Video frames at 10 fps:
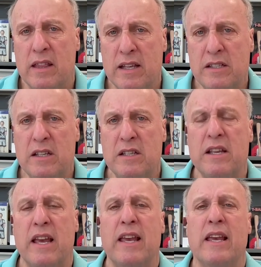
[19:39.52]
This is
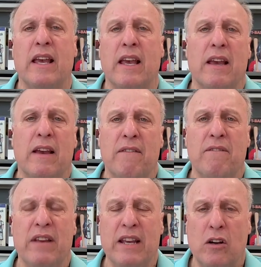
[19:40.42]
a
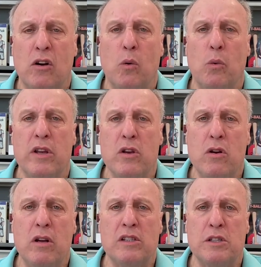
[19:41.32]
vehicle where
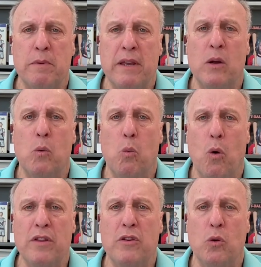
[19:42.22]
you could speak
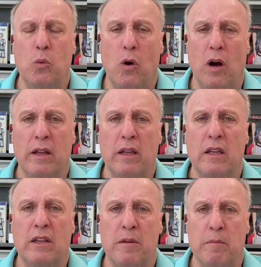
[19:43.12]

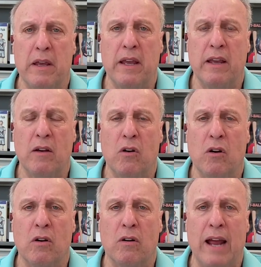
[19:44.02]
one-to-one to me,
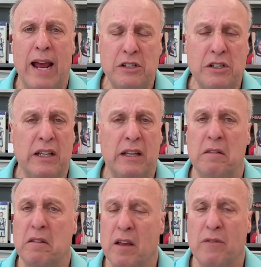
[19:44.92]
or
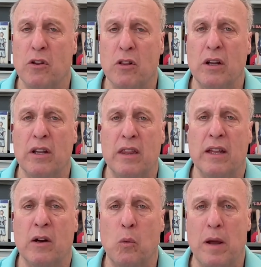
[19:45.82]
actually, if you look at
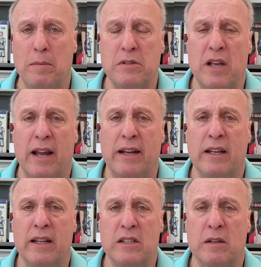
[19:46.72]
their website,
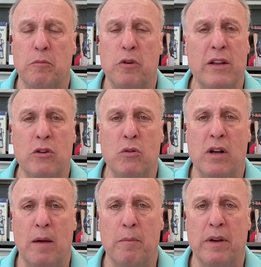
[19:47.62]
it's a brand new
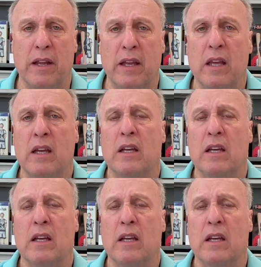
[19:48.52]
company.